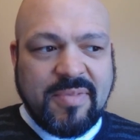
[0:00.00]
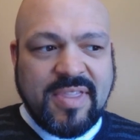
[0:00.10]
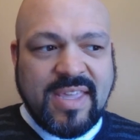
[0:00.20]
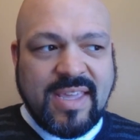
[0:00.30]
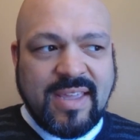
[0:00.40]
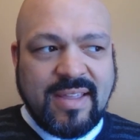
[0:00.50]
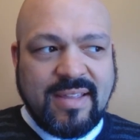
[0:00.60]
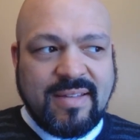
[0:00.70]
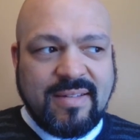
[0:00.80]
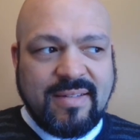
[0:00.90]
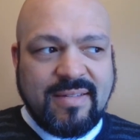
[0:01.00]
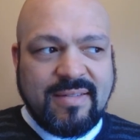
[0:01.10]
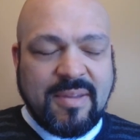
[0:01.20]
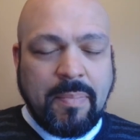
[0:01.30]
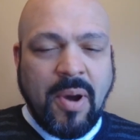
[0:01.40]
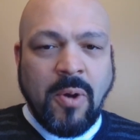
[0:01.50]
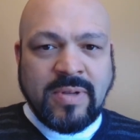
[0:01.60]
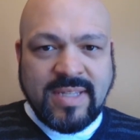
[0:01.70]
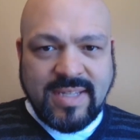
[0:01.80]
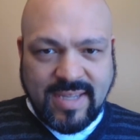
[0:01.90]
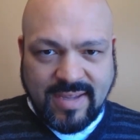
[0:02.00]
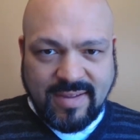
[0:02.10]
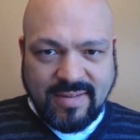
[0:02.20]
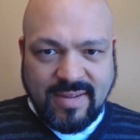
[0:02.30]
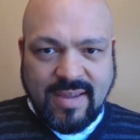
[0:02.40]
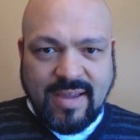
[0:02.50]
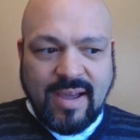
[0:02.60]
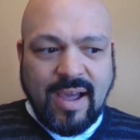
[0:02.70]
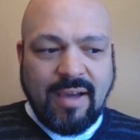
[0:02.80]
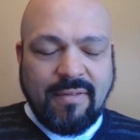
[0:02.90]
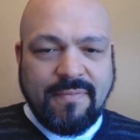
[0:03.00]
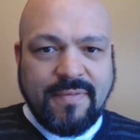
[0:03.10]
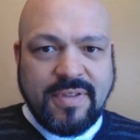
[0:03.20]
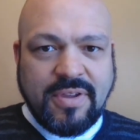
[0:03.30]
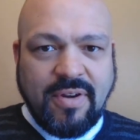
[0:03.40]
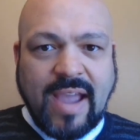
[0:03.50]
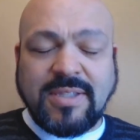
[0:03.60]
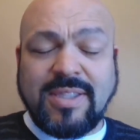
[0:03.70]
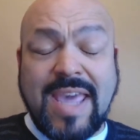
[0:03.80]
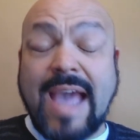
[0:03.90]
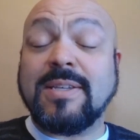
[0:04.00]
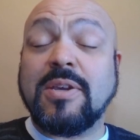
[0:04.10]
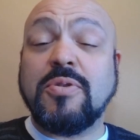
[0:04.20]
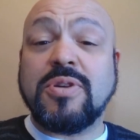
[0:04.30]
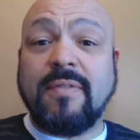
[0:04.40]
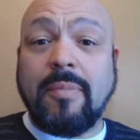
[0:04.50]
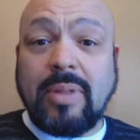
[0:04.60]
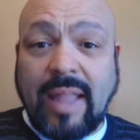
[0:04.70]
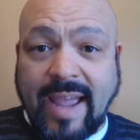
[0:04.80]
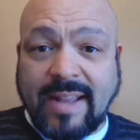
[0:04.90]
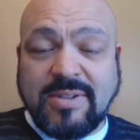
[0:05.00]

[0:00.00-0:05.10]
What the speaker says: the potency of the execution of a plan.